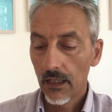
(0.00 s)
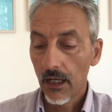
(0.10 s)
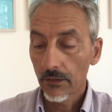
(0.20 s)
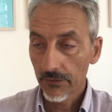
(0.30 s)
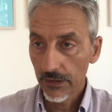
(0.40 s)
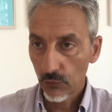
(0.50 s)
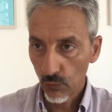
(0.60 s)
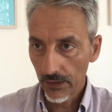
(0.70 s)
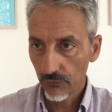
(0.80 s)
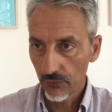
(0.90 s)
asking
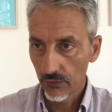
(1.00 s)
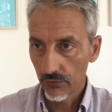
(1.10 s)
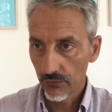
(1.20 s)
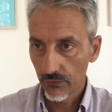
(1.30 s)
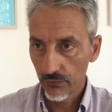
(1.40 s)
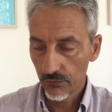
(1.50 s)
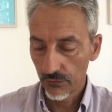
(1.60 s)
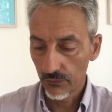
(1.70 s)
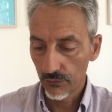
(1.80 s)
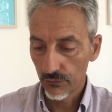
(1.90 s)
questions
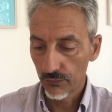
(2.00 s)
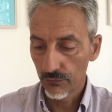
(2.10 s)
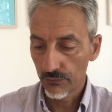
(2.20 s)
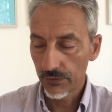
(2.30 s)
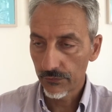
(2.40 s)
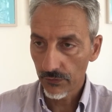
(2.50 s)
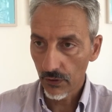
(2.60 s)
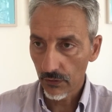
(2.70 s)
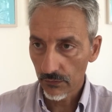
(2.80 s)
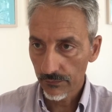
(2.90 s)
to
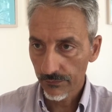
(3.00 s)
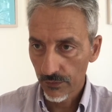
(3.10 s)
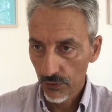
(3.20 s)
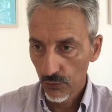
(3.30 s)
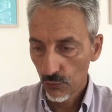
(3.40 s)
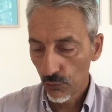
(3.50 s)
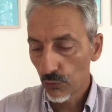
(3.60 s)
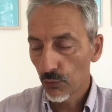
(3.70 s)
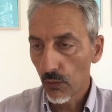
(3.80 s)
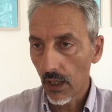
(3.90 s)
resolve who
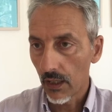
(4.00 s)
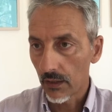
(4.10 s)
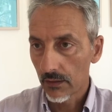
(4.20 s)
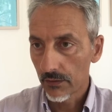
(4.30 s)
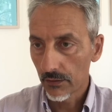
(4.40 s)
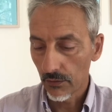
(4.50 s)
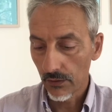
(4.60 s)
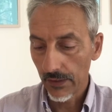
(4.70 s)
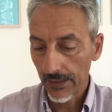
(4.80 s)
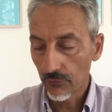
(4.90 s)
you are.
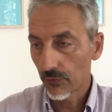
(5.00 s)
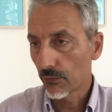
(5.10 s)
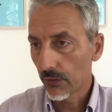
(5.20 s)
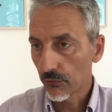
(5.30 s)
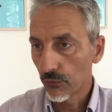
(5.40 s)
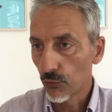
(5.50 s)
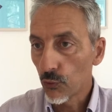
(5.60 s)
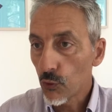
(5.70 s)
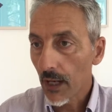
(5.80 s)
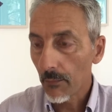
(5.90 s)
The ancient question,
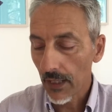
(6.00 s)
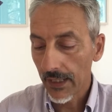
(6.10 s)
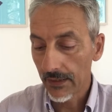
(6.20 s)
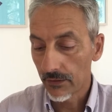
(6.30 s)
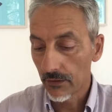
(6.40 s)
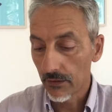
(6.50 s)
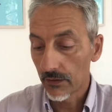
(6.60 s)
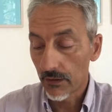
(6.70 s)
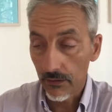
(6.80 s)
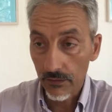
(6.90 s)
who am I? And
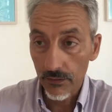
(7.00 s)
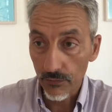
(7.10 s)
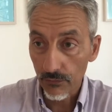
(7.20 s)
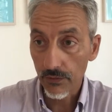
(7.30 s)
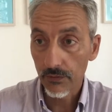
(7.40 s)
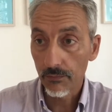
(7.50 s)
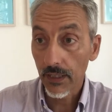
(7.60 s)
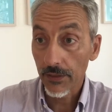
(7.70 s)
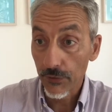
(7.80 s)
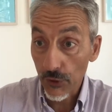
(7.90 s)
the
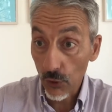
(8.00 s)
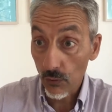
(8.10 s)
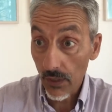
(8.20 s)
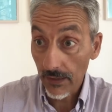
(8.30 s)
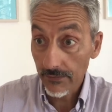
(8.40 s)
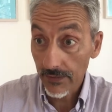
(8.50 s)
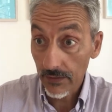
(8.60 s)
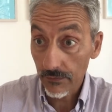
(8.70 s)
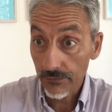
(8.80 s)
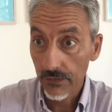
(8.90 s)
reply, know thyself,